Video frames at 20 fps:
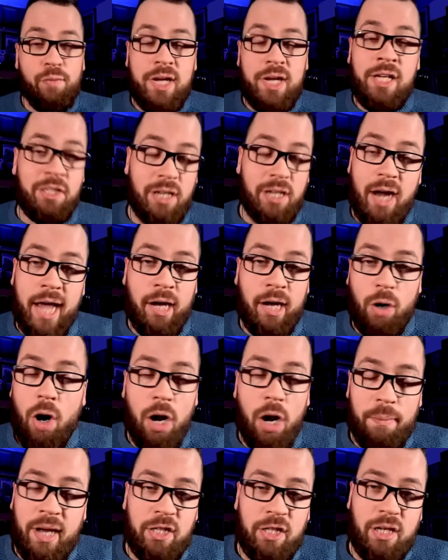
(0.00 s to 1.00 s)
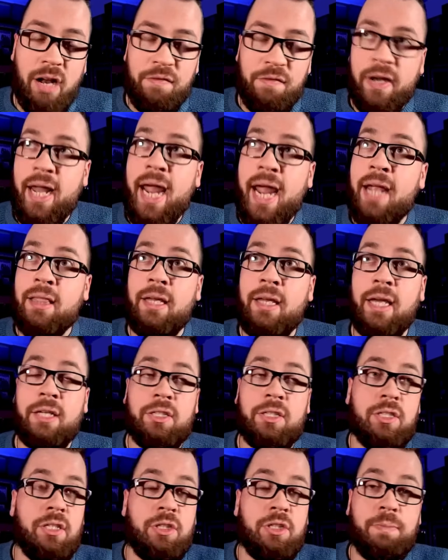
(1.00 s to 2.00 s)
The reason I call myself an
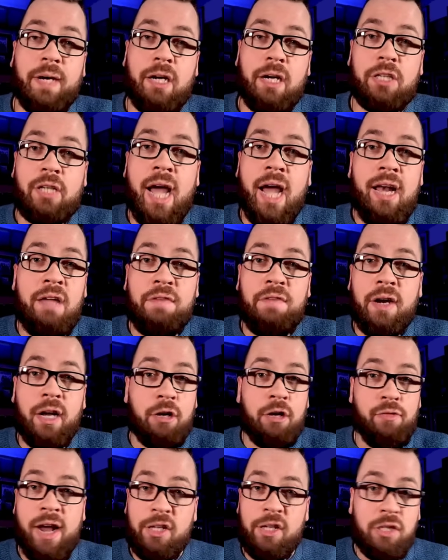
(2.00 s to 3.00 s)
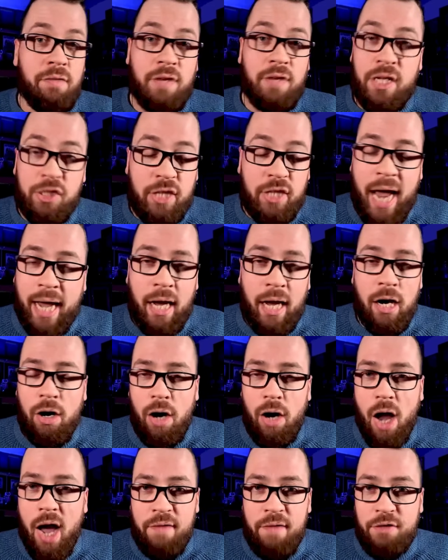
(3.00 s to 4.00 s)
atheist is because I live an aggressively
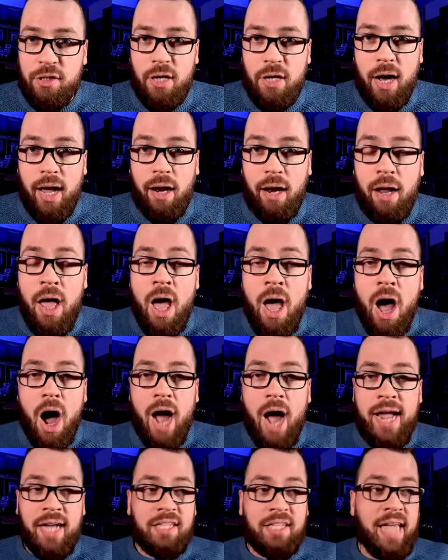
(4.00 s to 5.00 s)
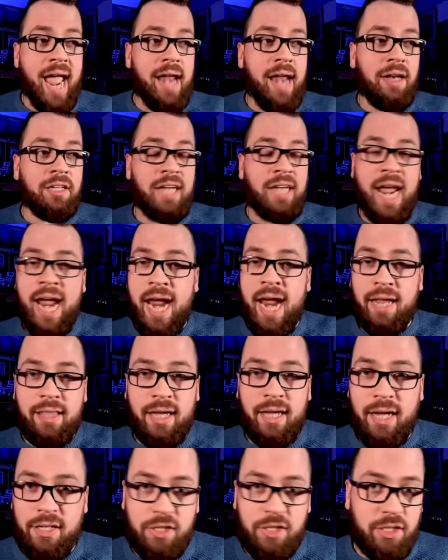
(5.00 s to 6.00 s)
secular lifestyle. I attend
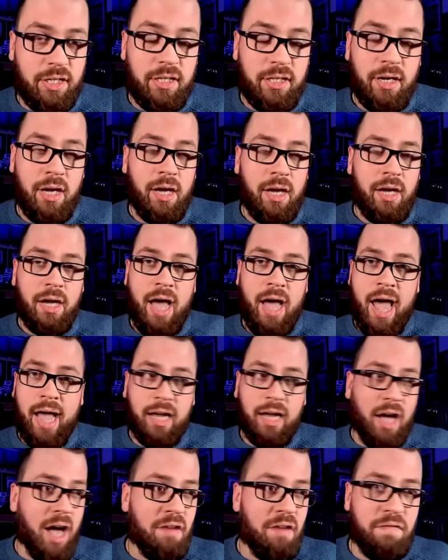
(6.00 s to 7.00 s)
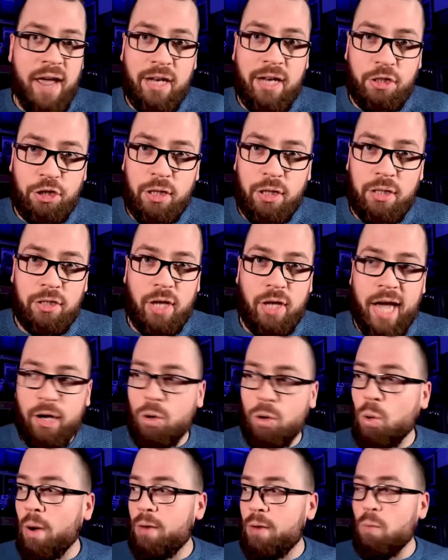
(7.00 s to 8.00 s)
atheist conventions. I
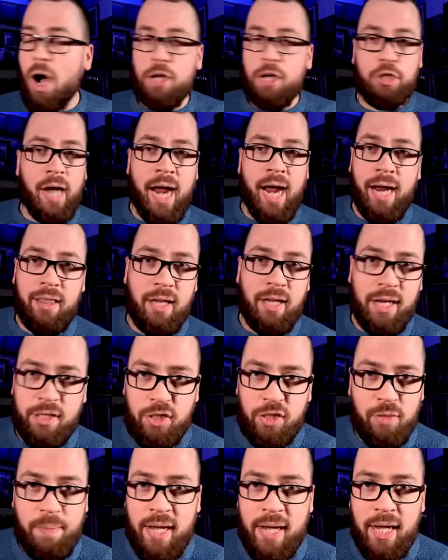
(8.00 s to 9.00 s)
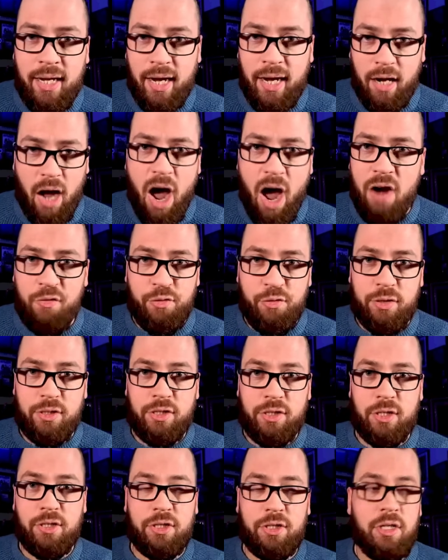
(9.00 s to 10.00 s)
go and watch atheists speak at
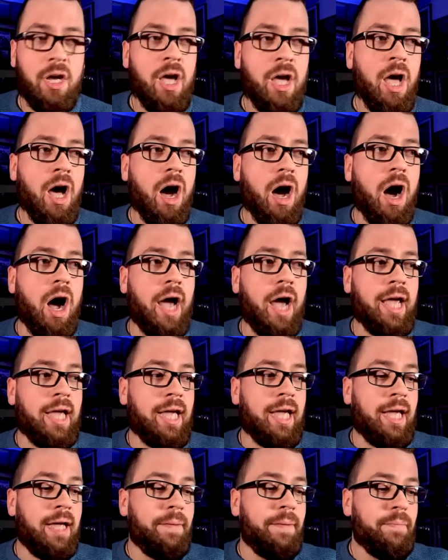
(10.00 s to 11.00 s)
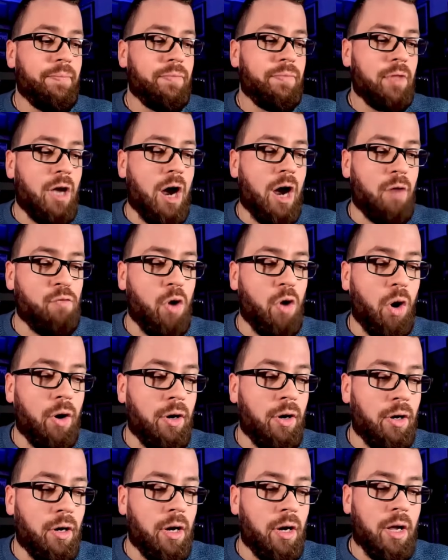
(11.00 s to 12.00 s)
conferences. I
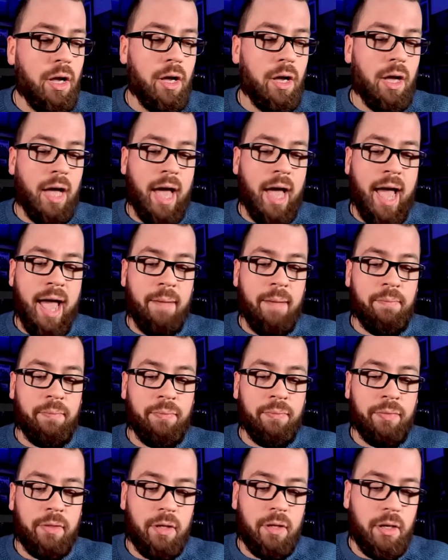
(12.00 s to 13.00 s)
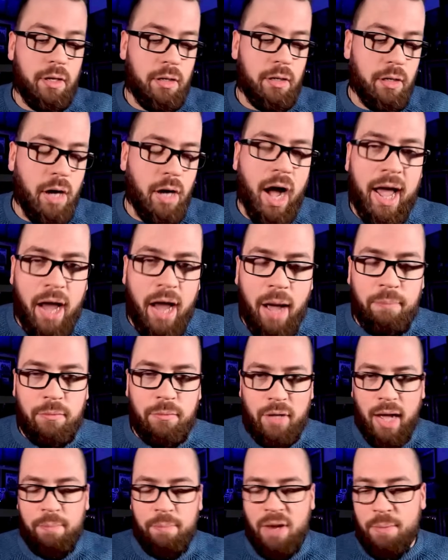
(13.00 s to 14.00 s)
run...
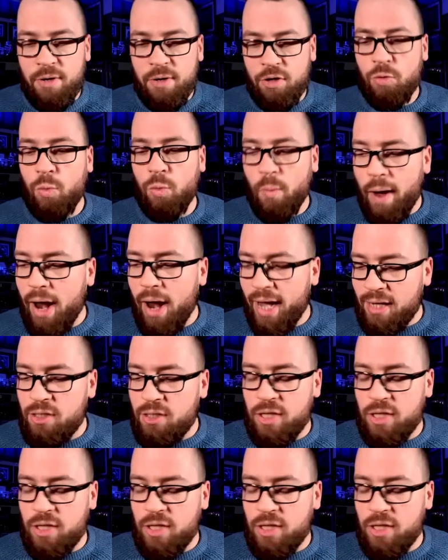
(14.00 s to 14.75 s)
I'm limited with what